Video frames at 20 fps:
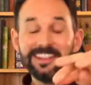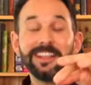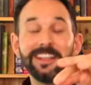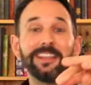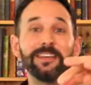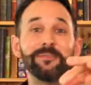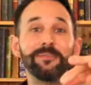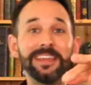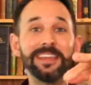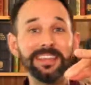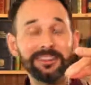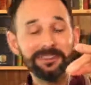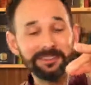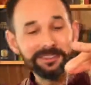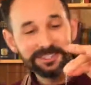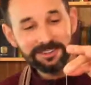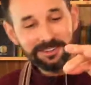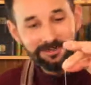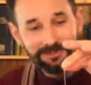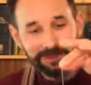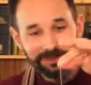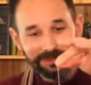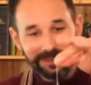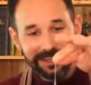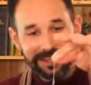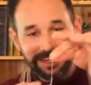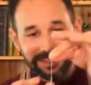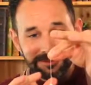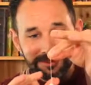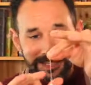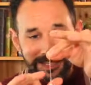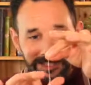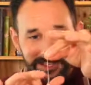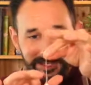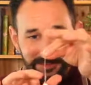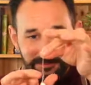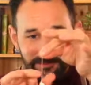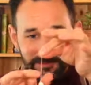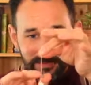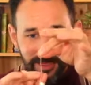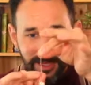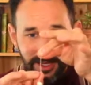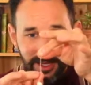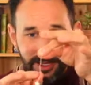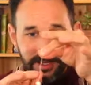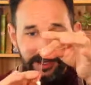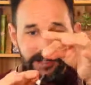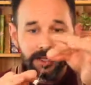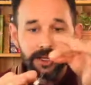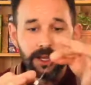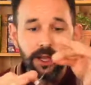be here on the screen with me next week. And